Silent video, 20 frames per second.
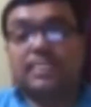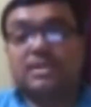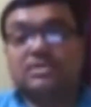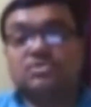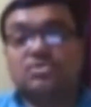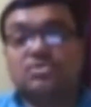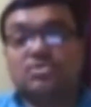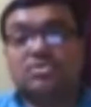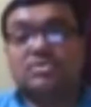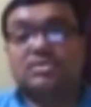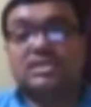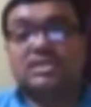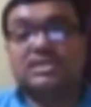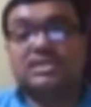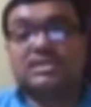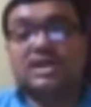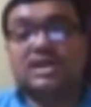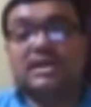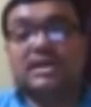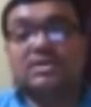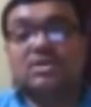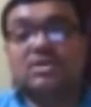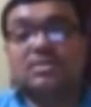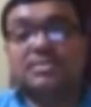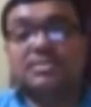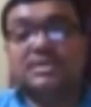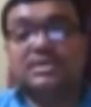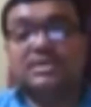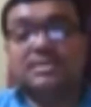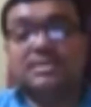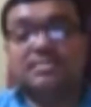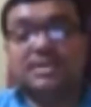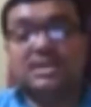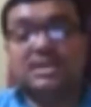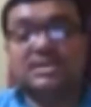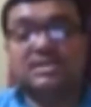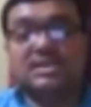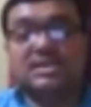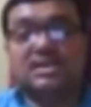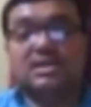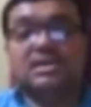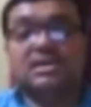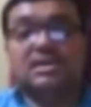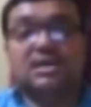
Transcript: So this kind of interpretation,